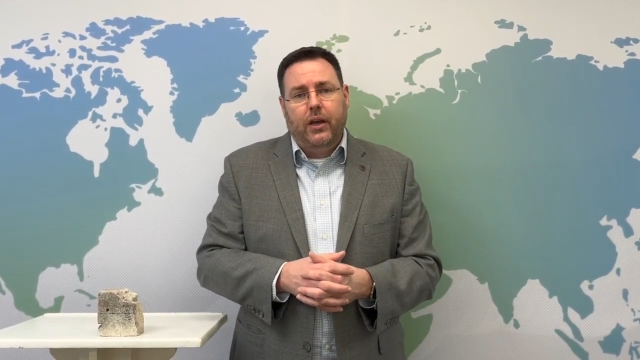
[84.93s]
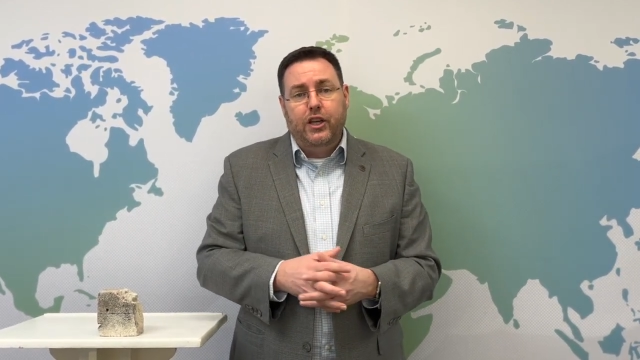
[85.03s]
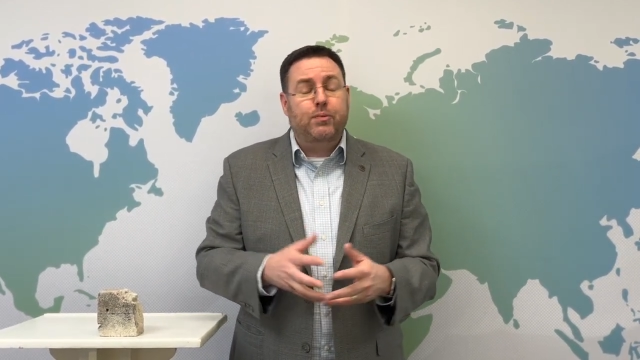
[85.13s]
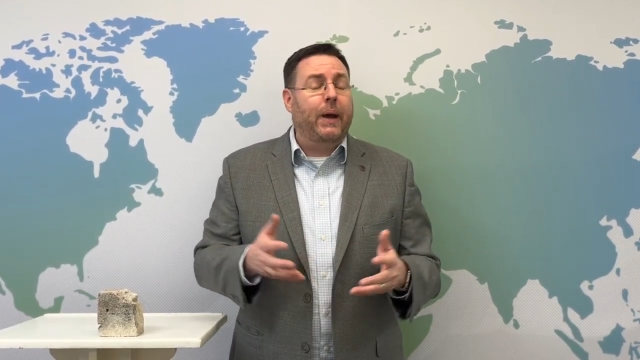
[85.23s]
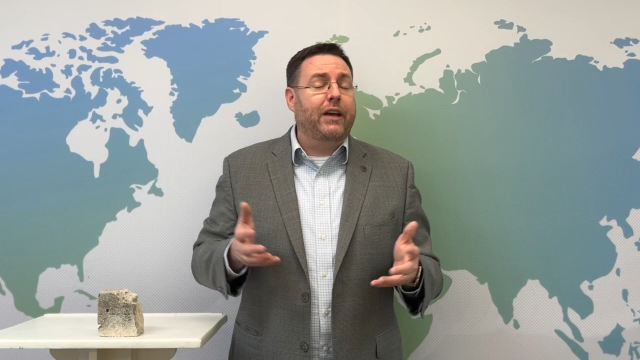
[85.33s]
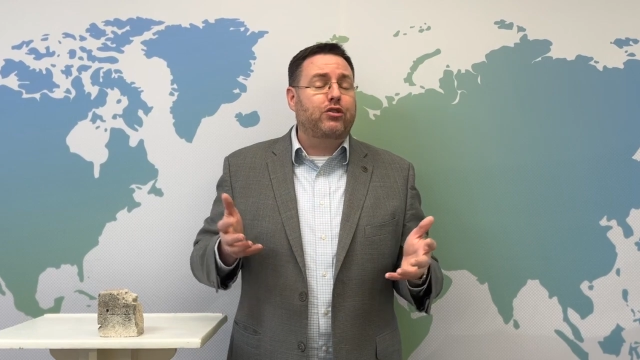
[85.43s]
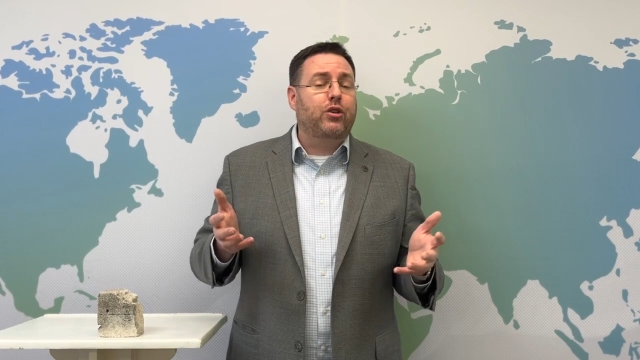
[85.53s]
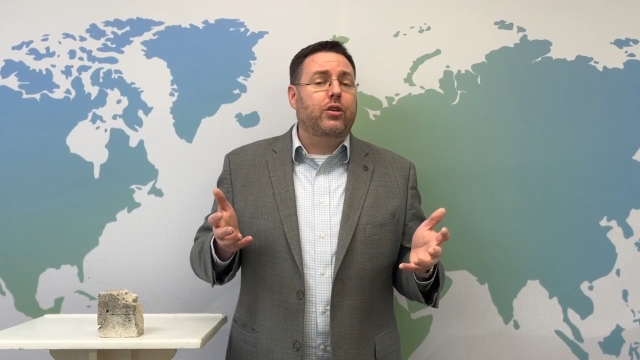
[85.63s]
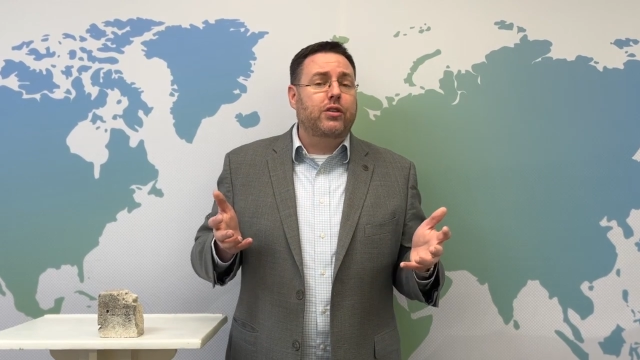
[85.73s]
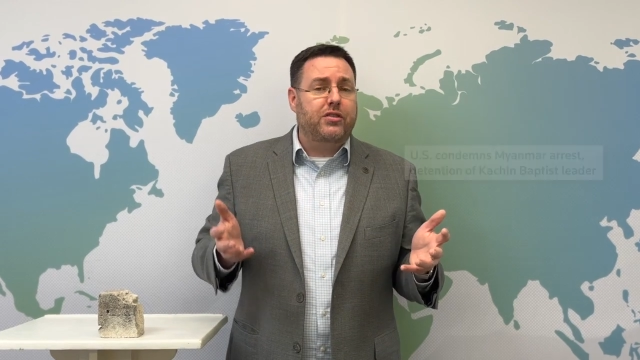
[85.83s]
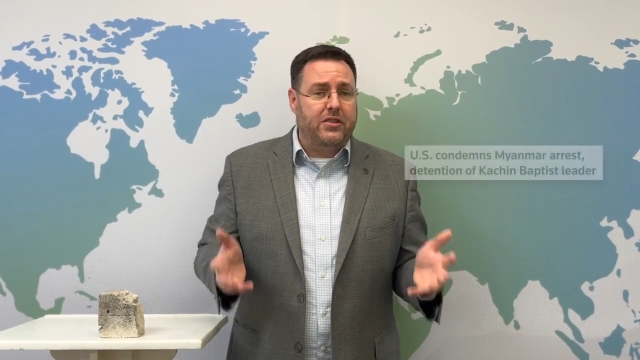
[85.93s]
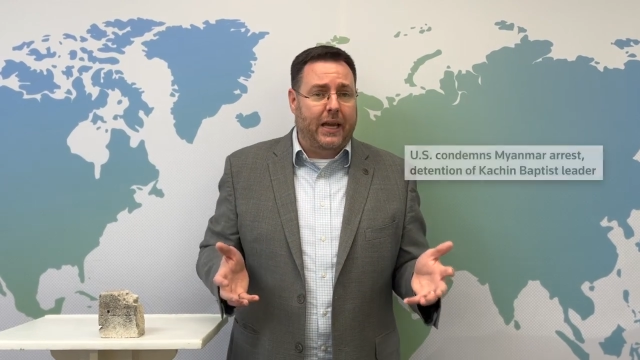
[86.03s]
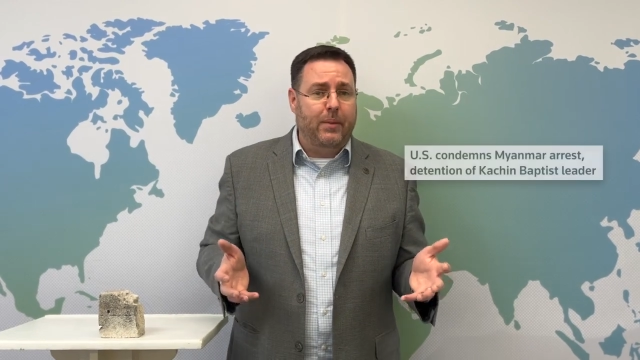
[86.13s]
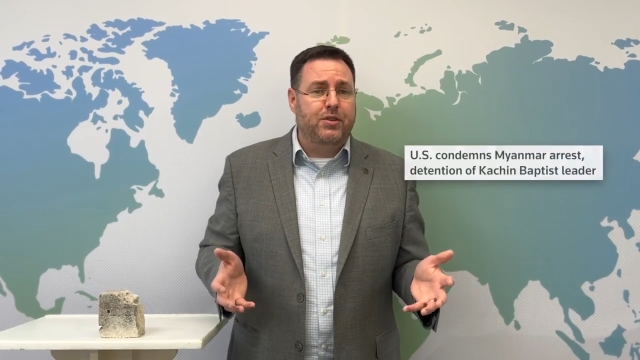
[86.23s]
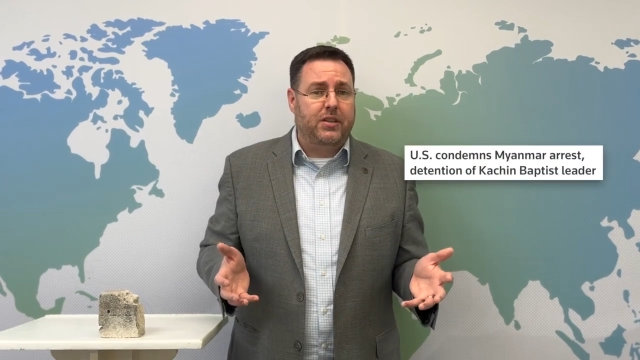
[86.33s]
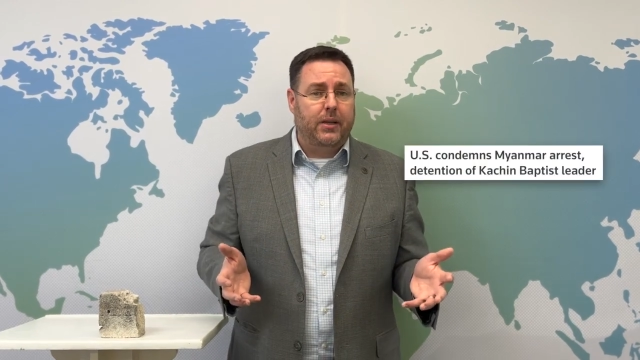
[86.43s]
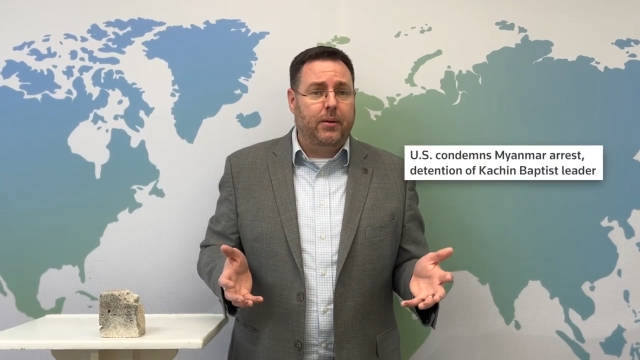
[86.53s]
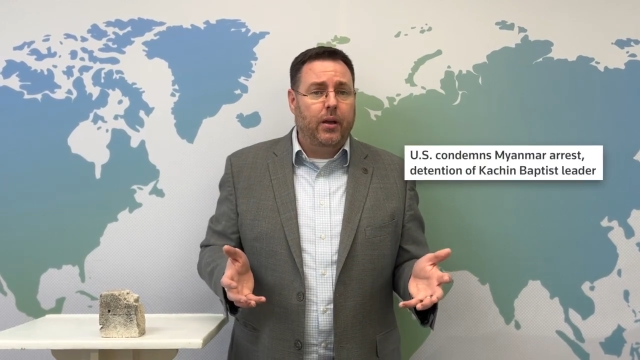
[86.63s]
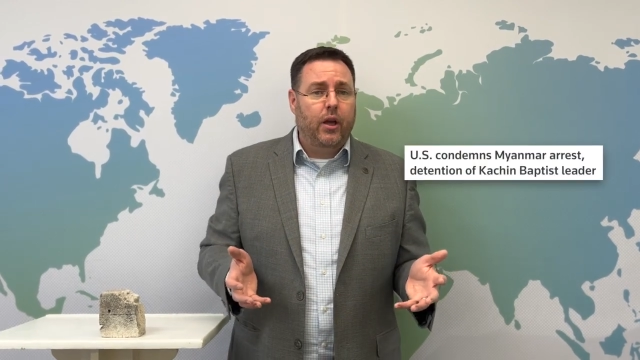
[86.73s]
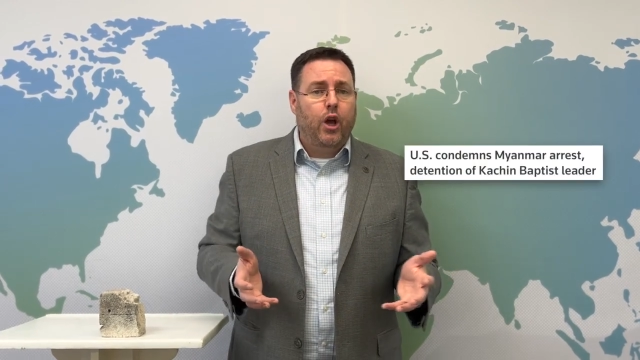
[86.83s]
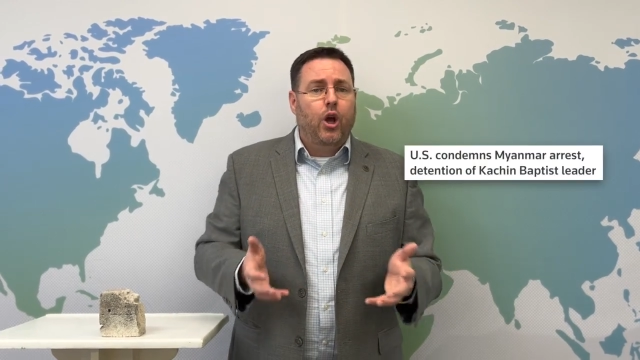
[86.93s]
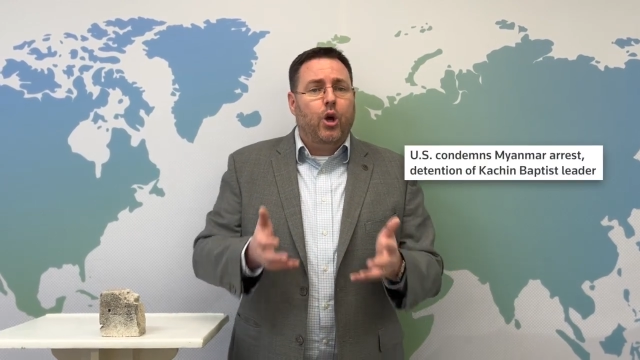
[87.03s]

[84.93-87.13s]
is Pastor Samson,